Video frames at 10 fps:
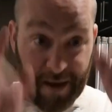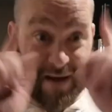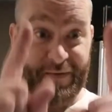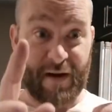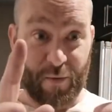
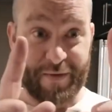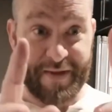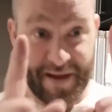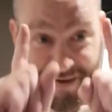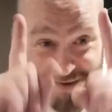I forgot one
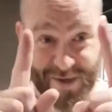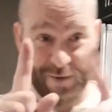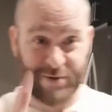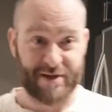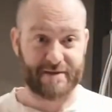thing.
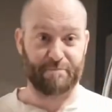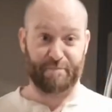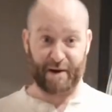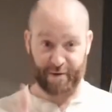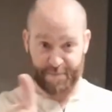So just
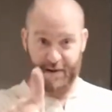bear with